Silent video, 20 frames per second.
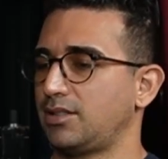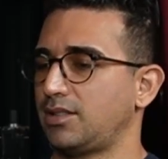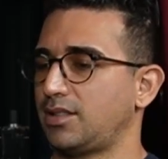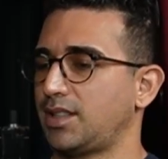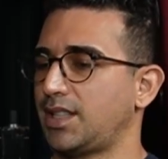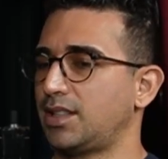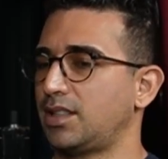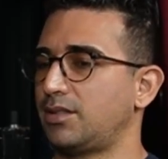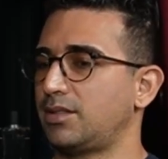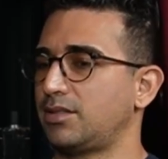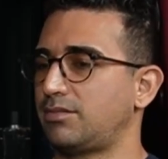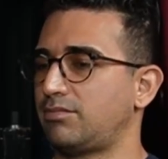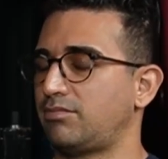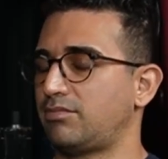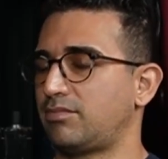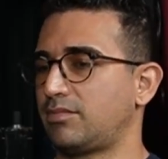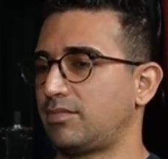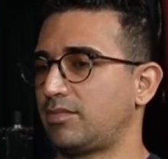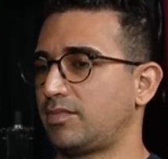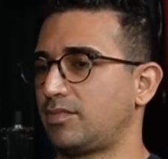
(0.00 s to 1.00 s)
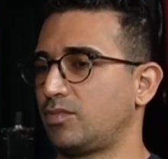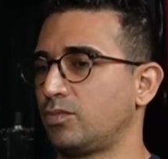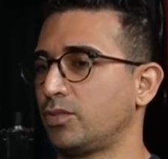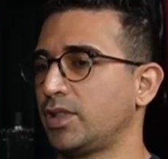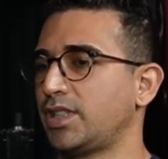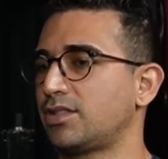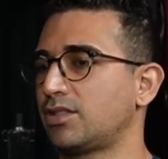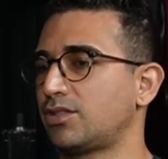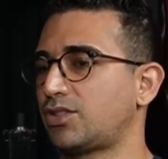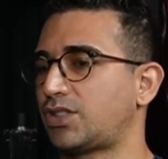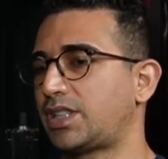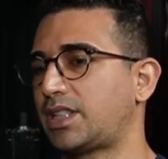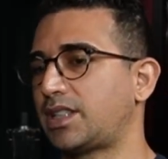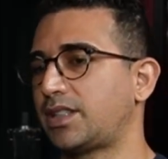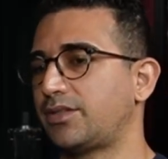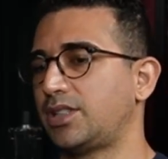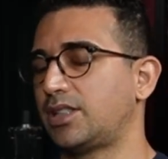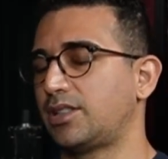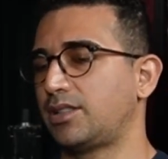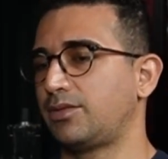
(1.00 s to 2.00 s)
in the research that
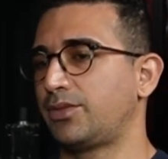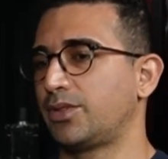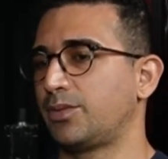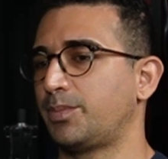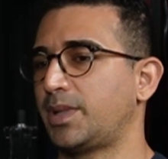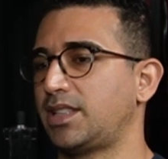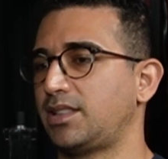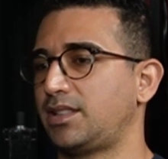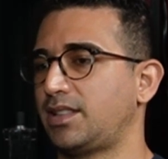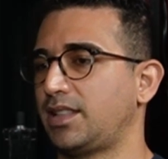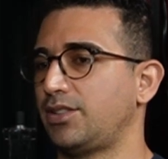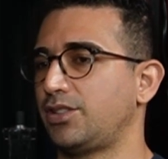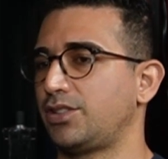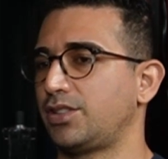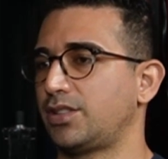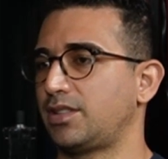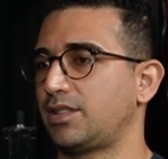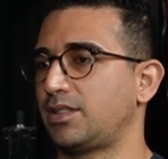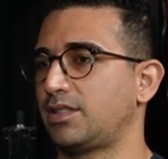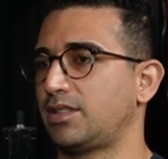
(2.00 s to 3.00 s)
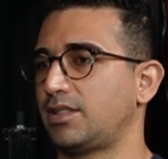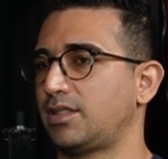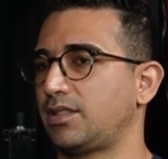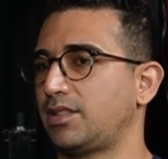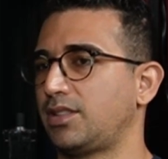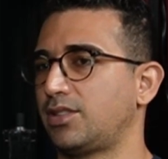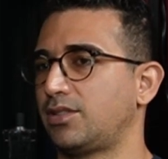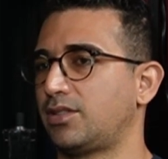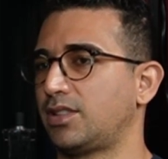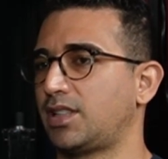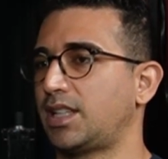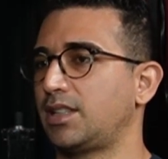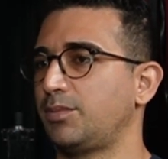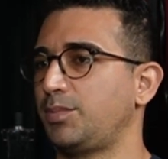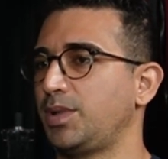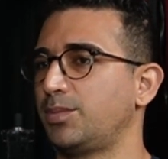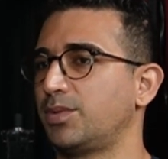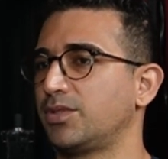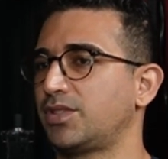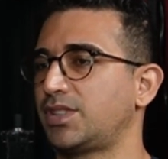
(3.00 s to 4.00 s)
I've done for meditation, a lot of
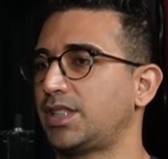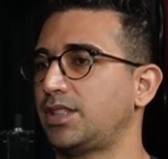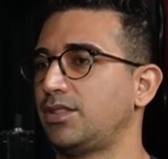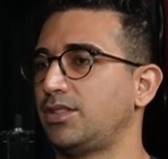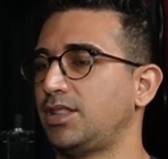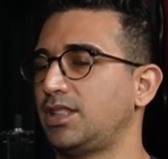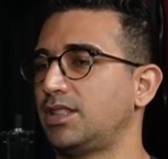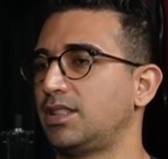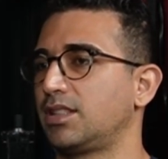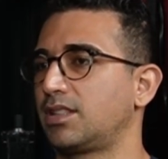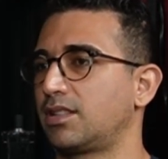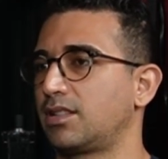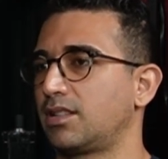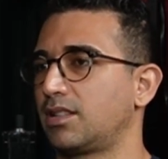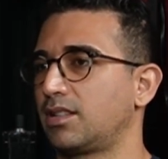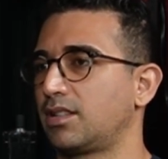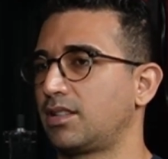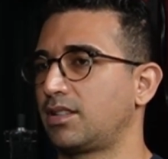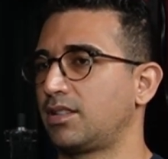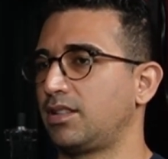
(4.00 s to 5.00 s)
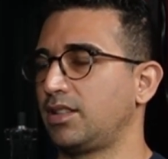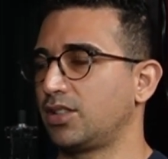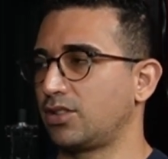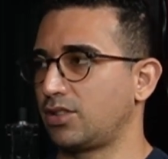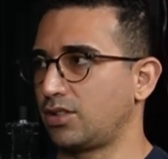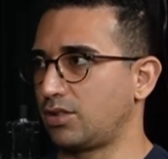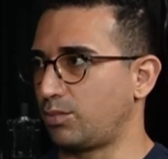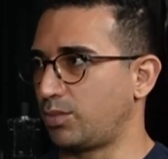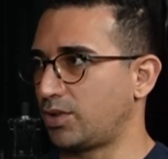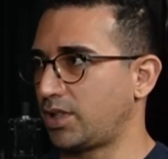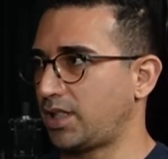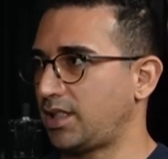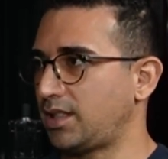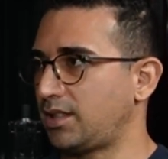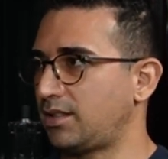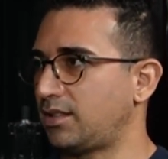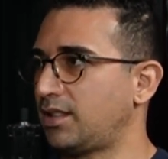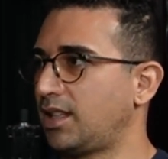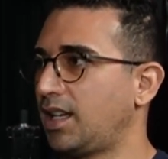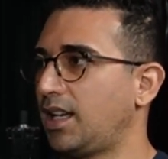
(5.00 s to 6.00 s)
people say you need to clear your
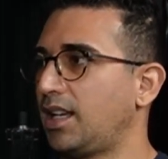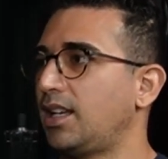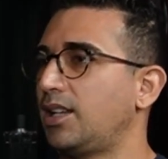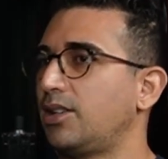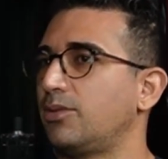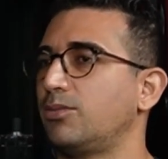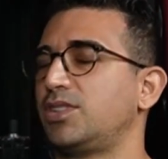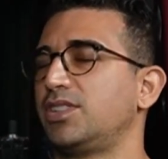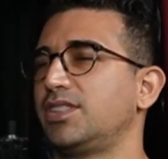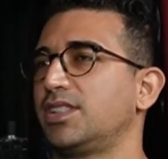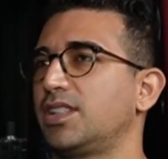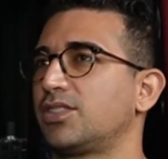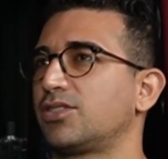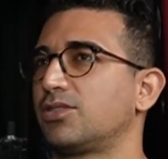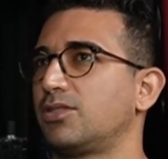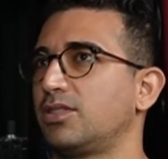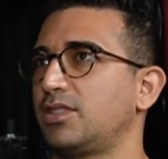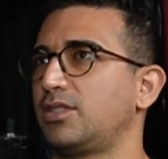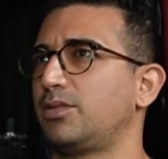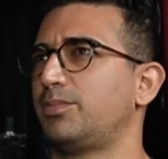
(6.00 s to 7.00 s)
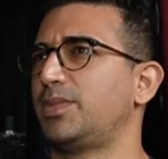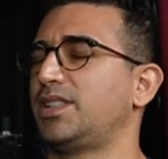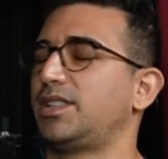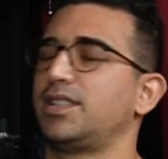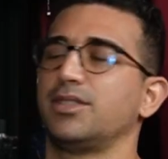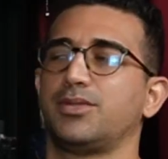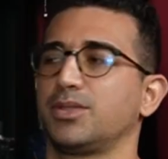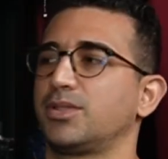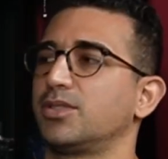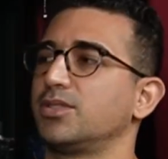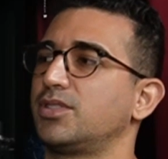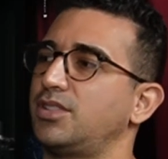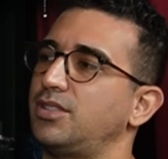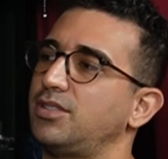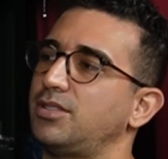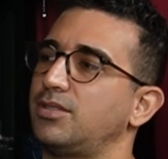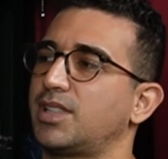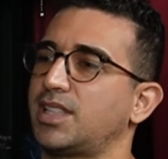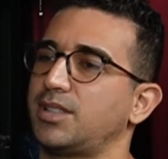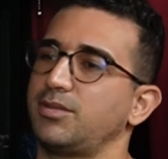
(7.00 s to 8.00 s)
brain, which is also a little bit difficult to
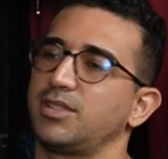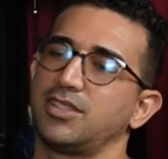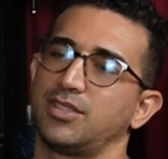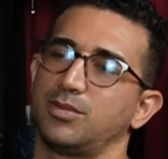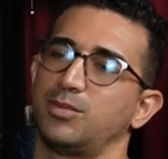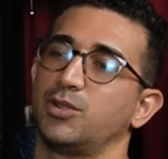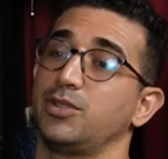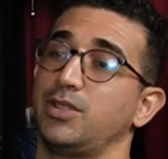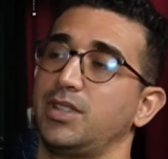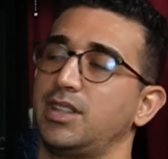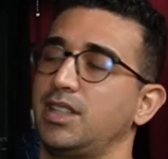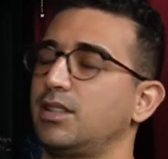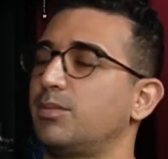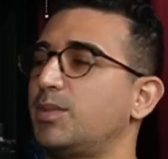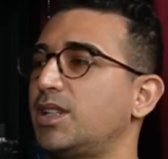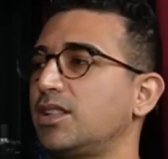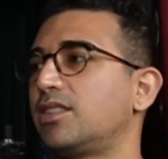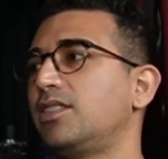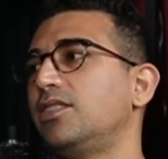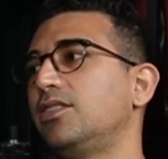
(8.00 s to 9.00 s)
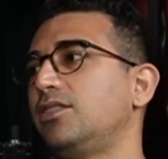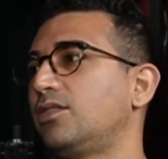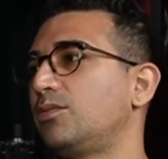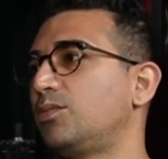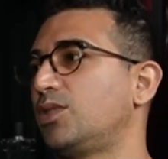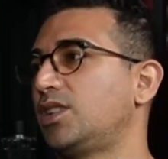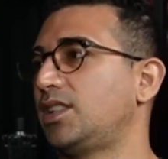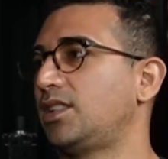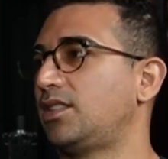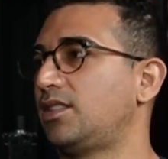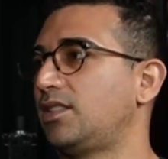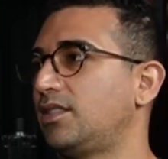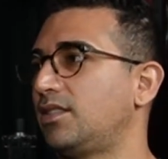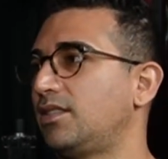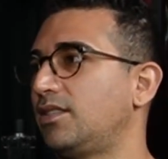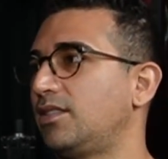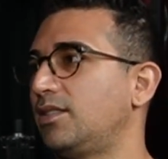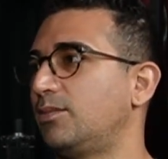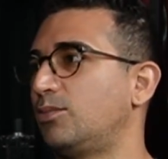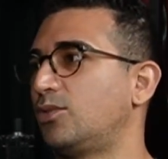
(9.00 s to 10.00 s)
do, right? Because the more you think about clearing your brain,
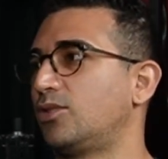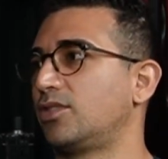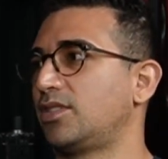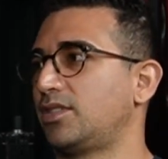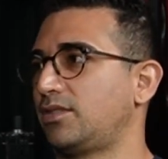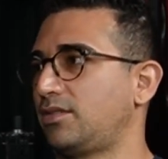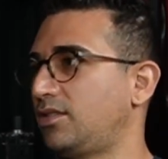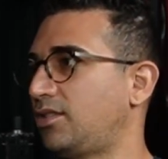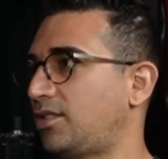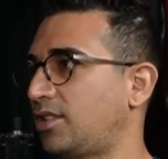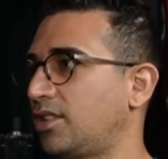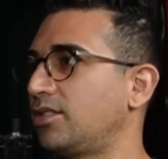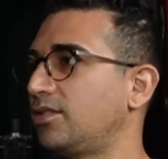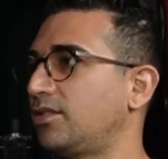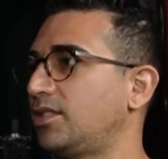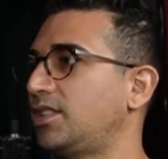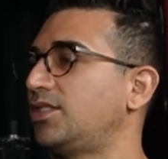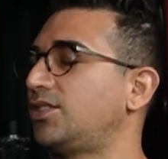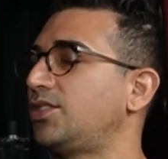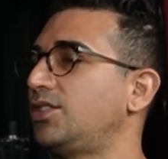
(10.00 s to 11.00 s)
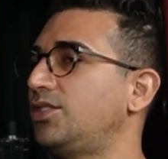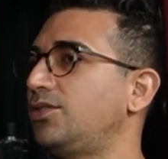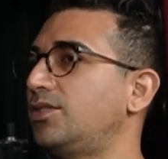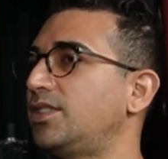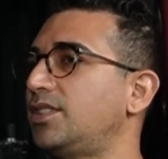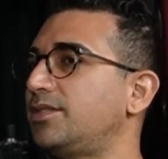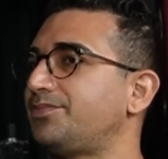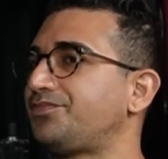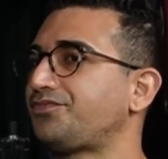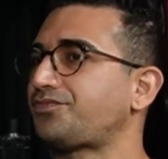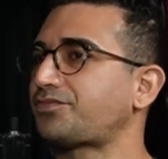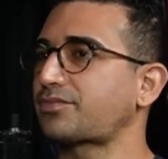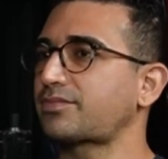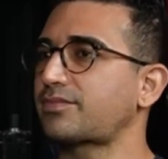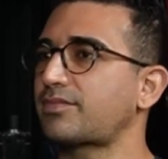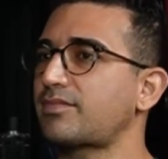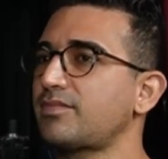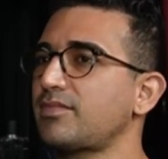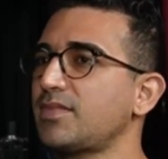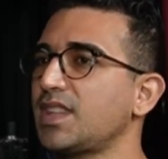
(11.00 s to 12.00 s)
the harder it is to do it.
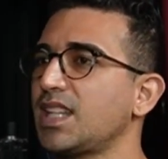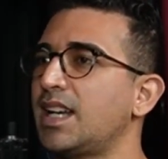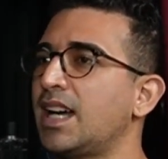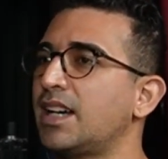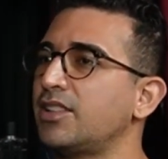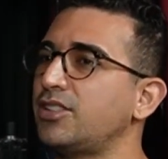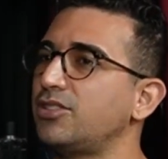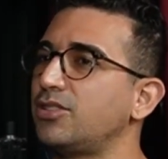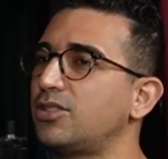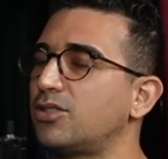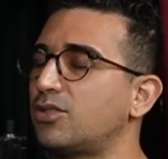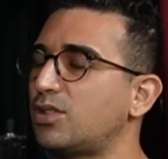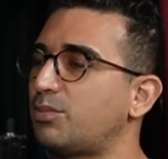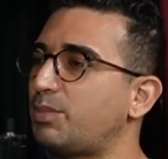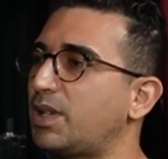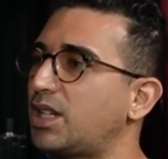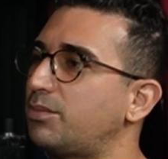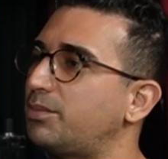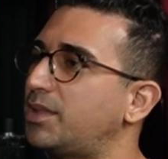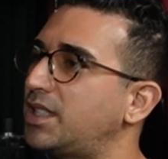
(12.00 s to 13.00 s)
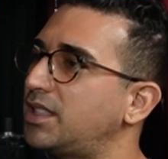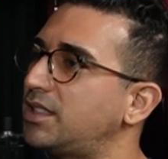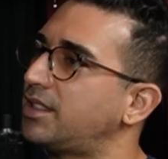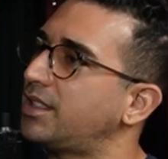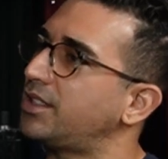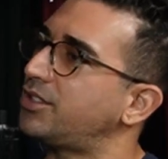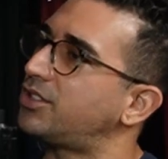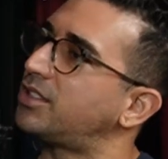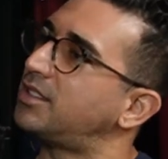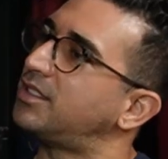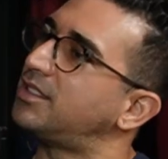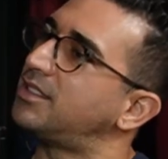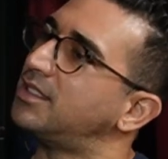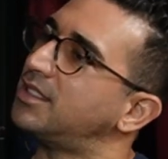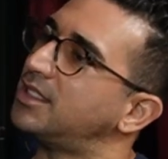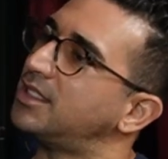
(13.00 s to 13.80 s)
How do you go about meditation?